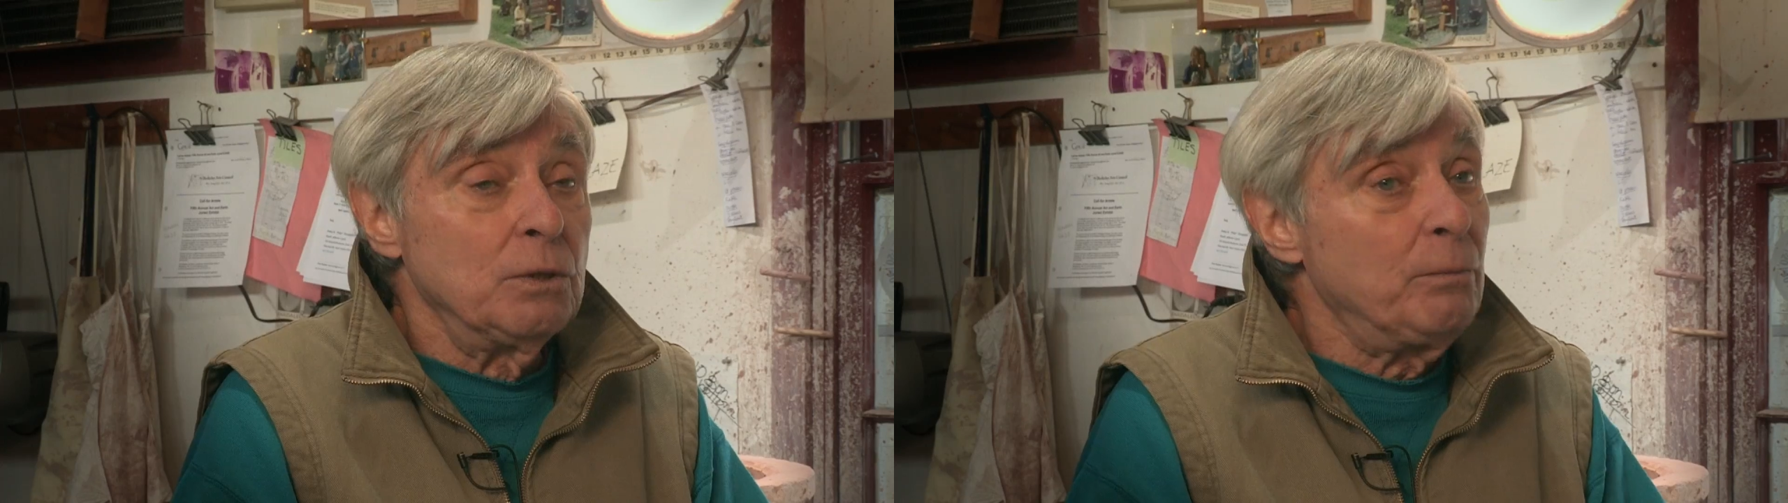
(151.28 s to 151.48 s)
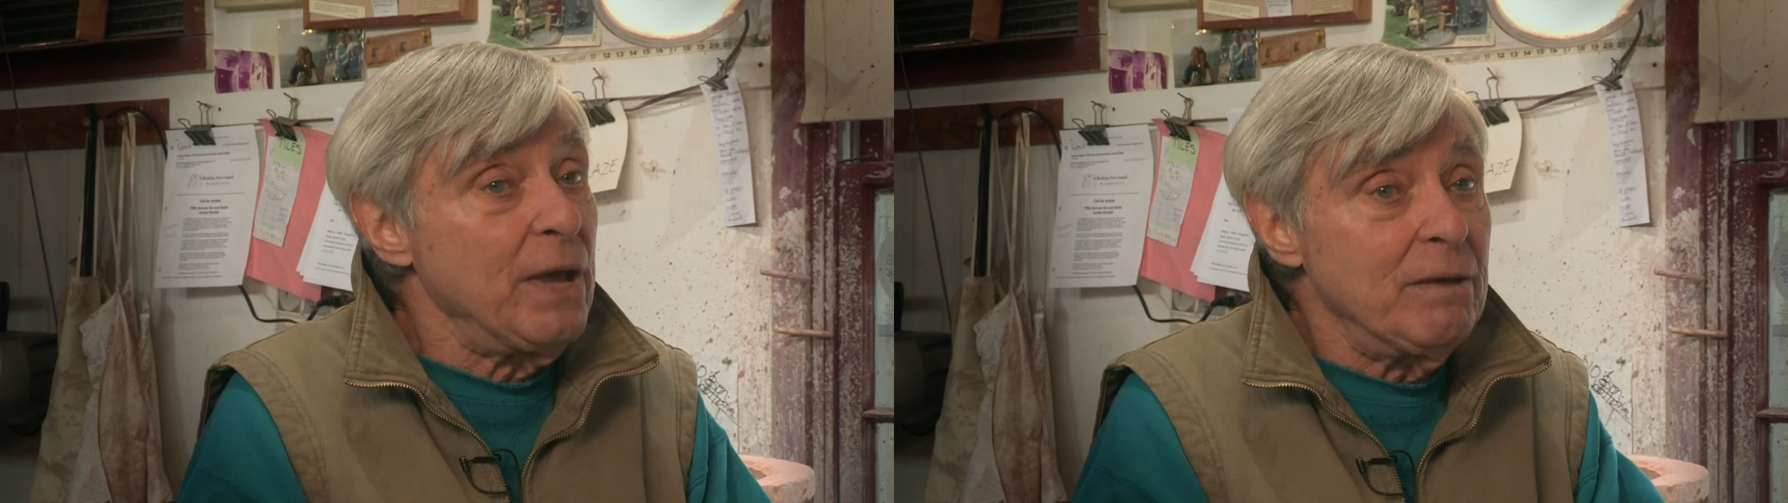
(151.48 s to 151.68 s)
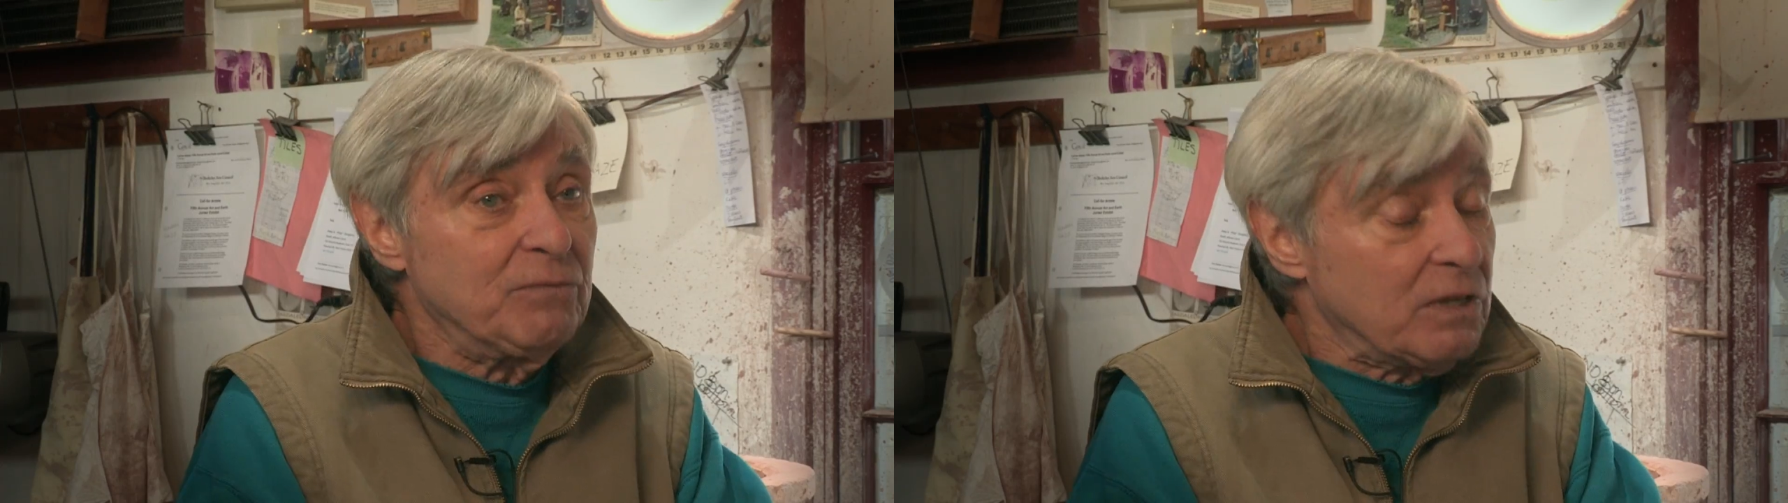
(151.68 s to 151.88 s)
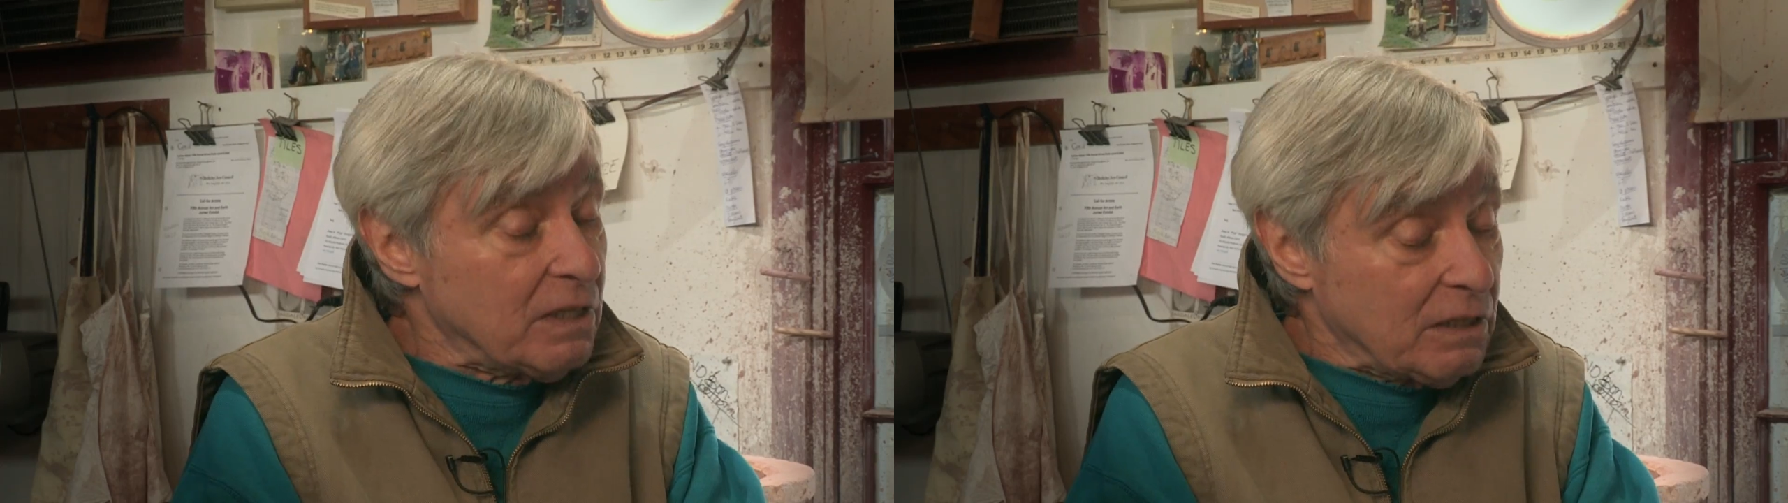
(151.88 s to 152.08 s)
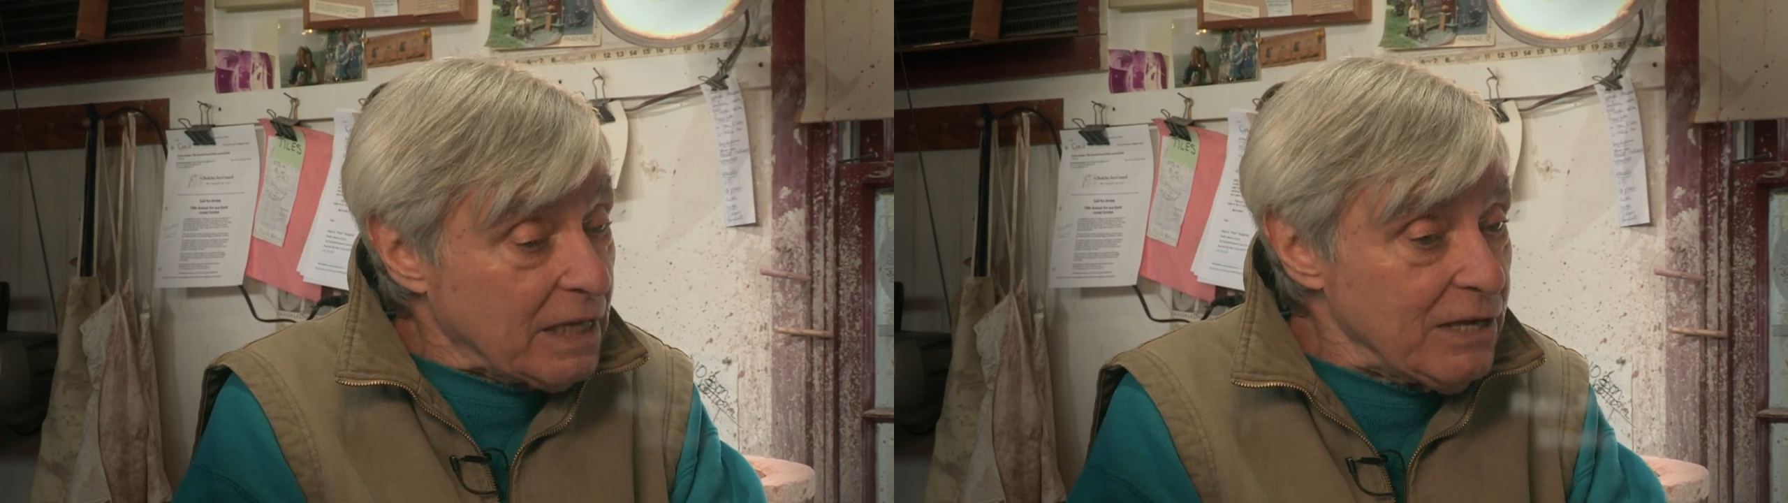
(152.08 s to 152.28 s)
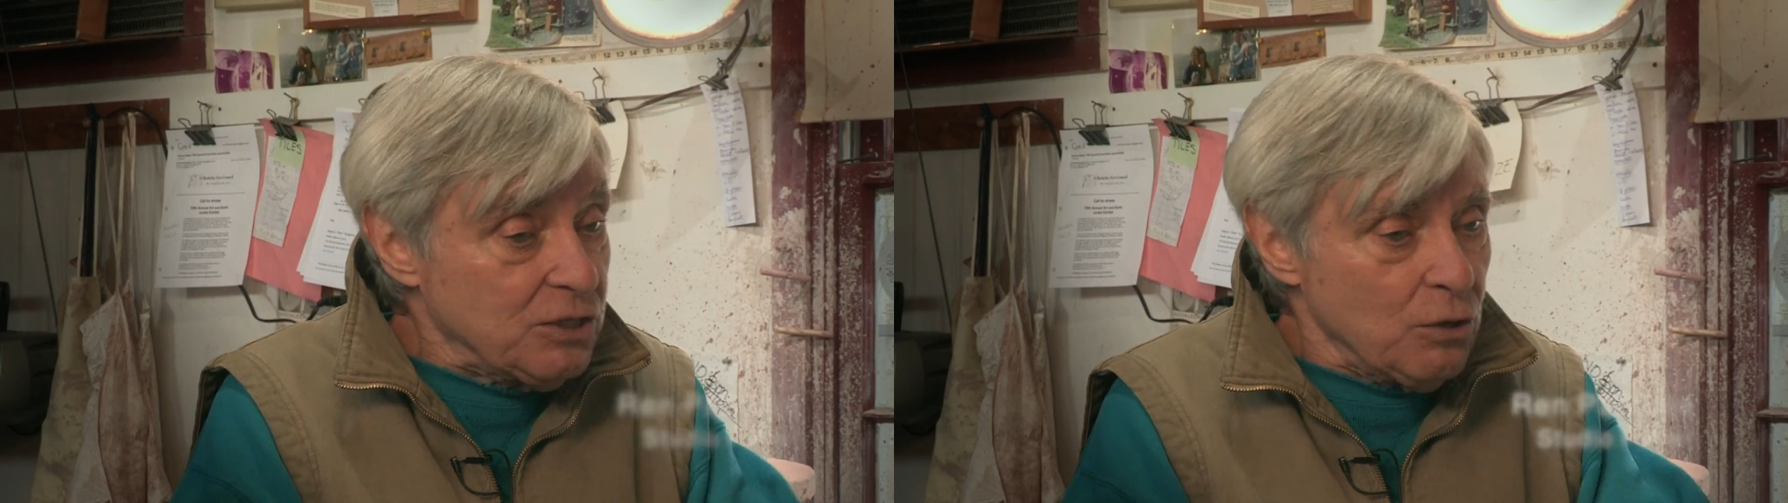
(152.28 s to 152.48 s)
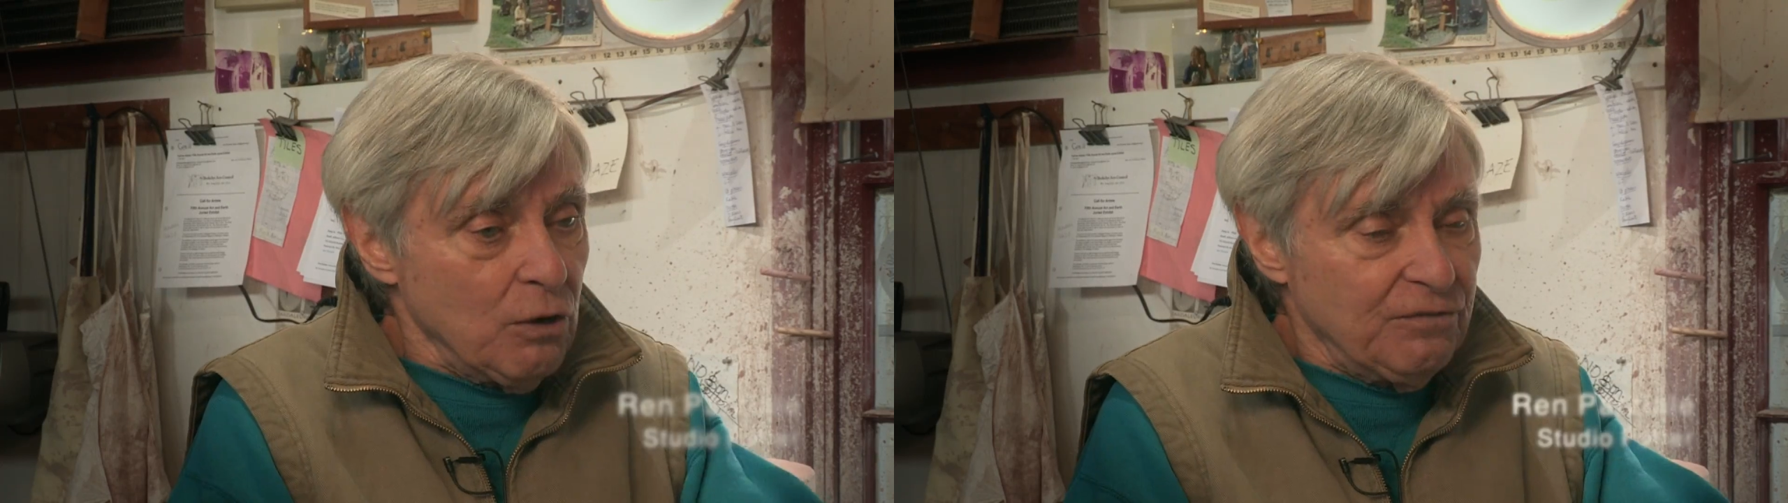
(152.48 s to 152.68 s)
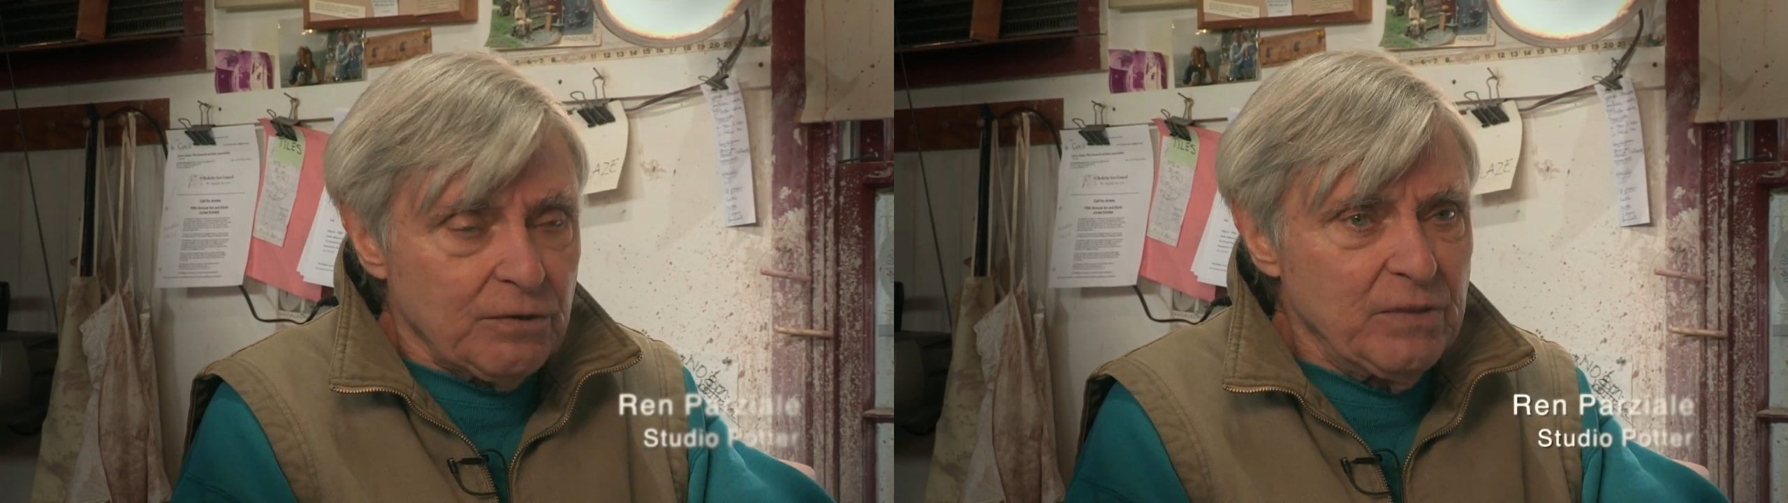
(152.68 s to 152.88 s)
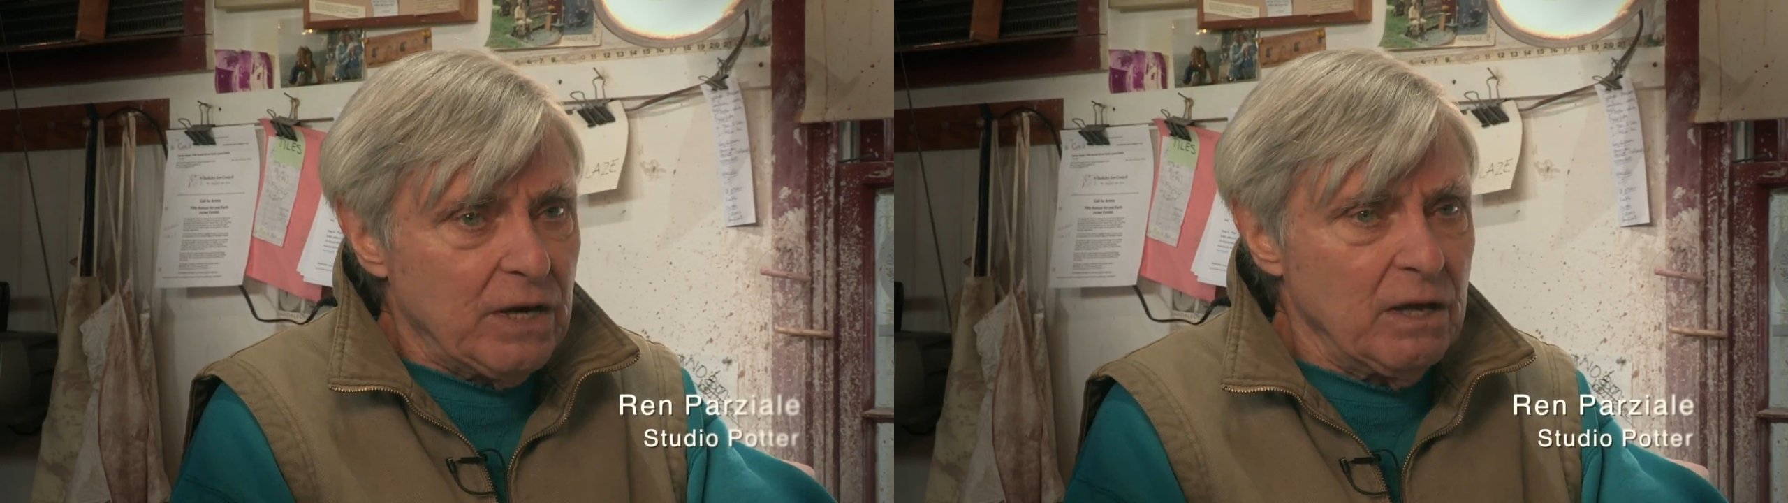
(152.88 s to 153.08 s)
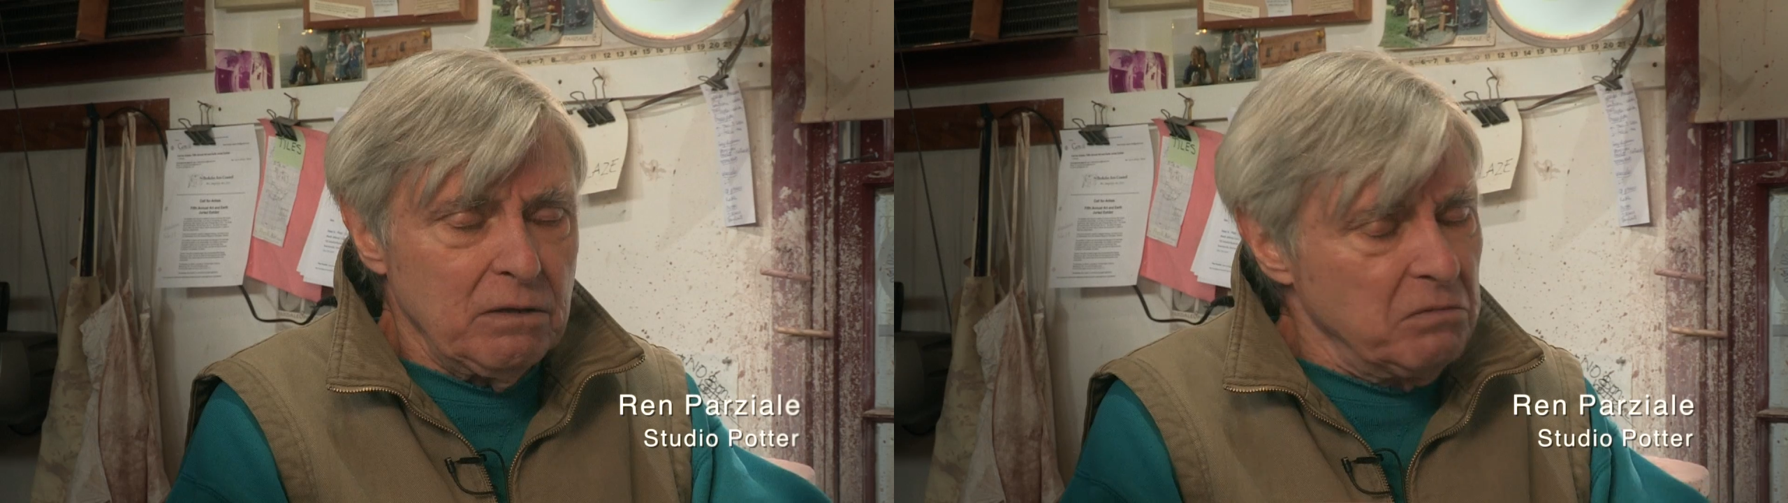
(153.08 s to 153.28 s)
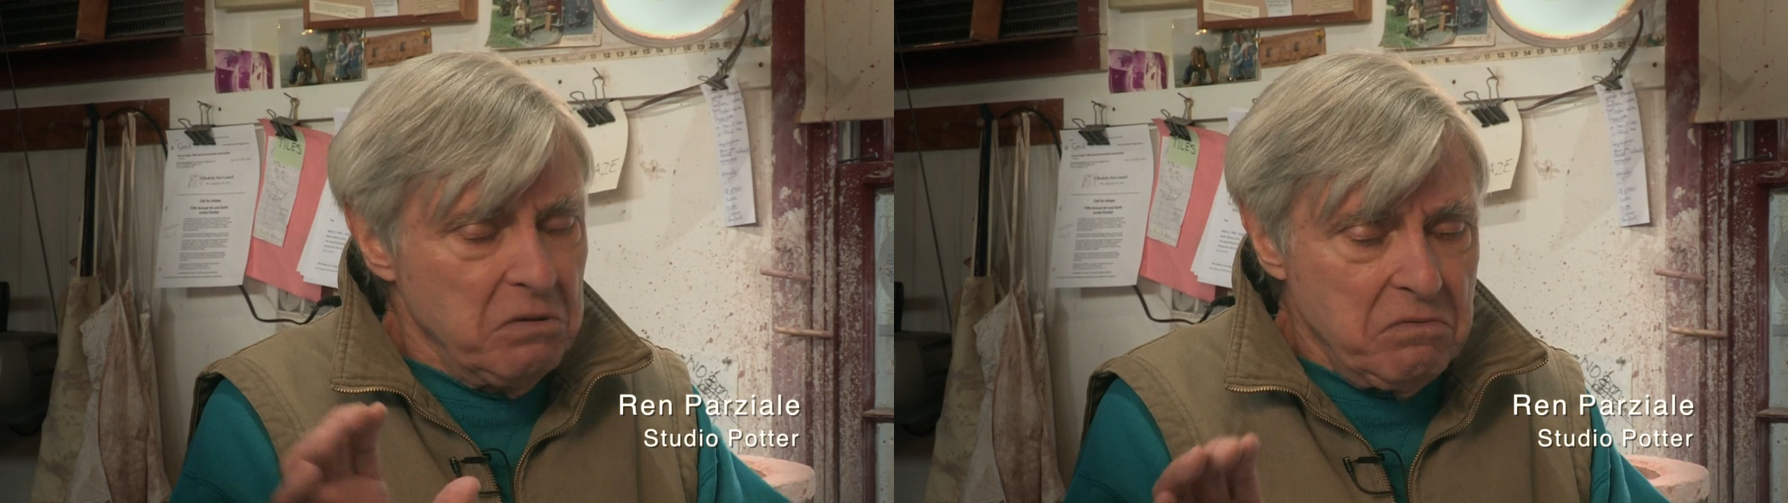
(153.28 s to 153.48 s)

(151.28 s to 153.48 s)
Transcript: Pam takes it off from there,